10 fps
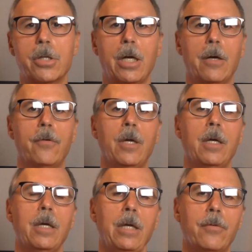they have
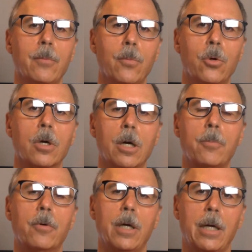even more
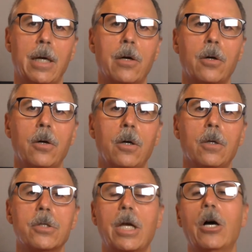upgraded
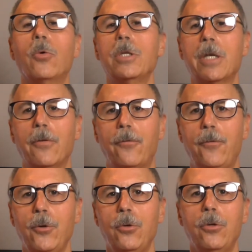alcohols. They always have
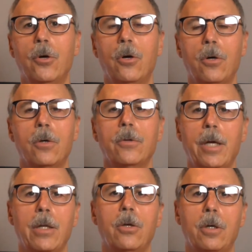food all
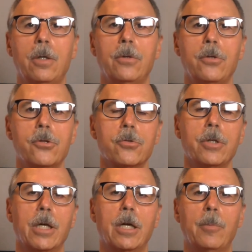day long. There's usually
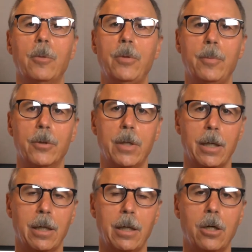a couple people
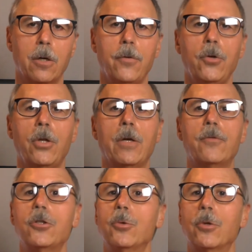taking care of you. They have
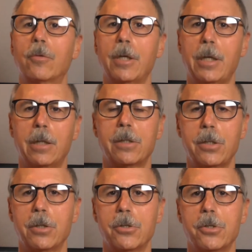2 or 3
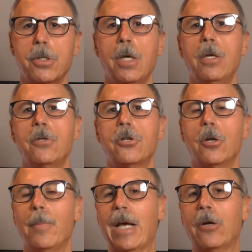concierges, so no
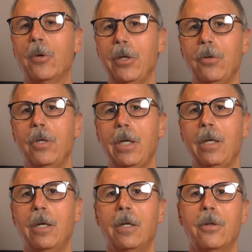matter what you need,
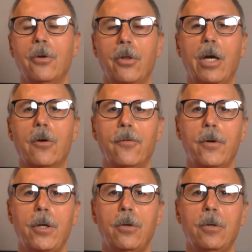they're there for
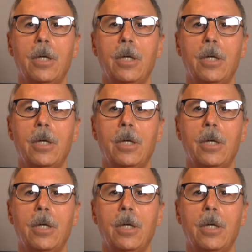you.